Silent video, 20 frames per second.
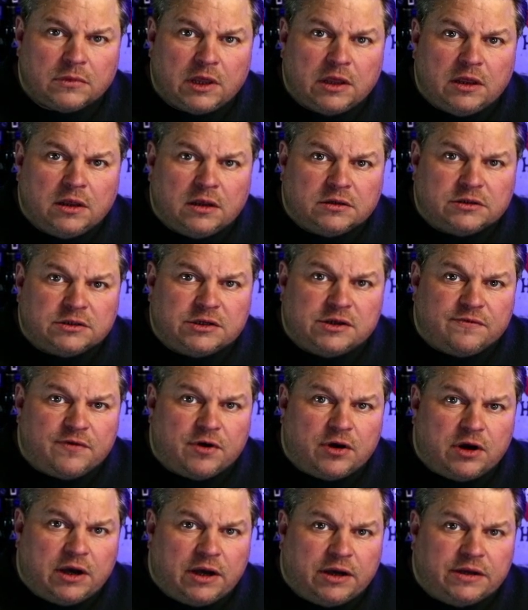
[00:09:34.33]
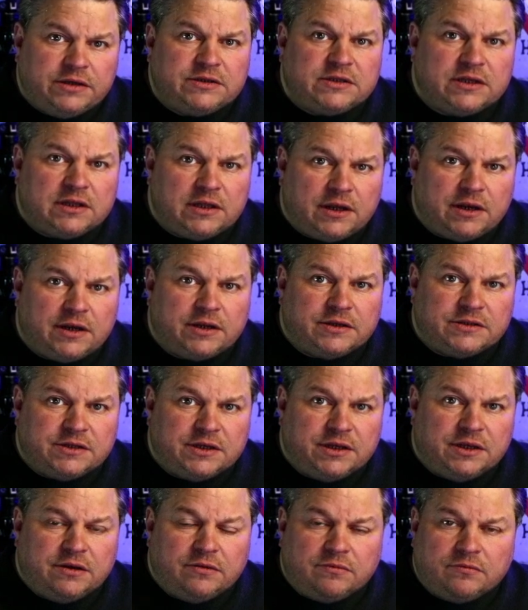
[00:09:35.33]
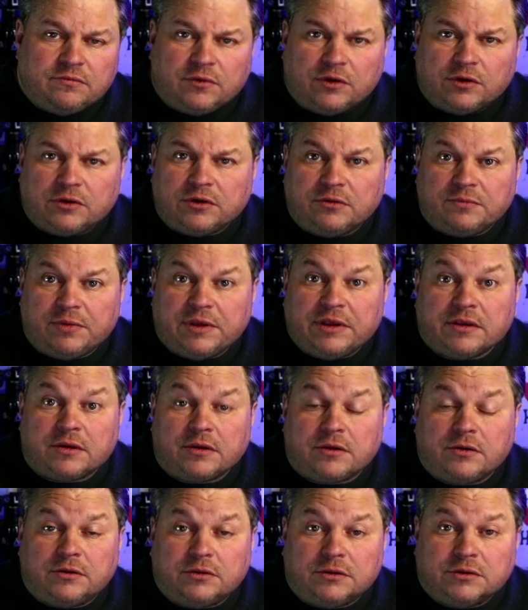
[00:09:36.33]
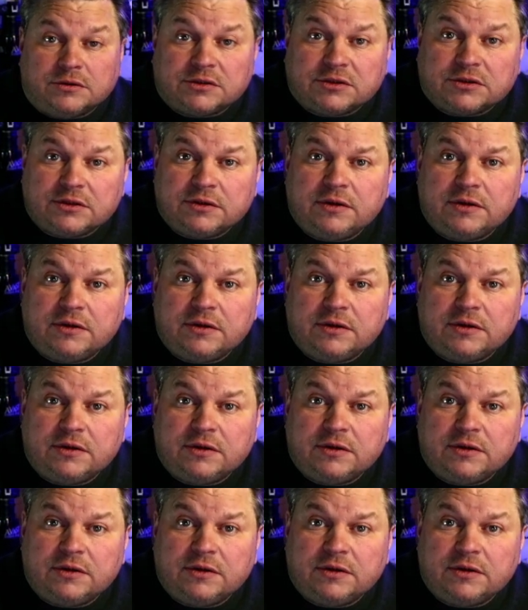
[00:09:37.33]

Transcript: So you've got high salinity. What could be the cause?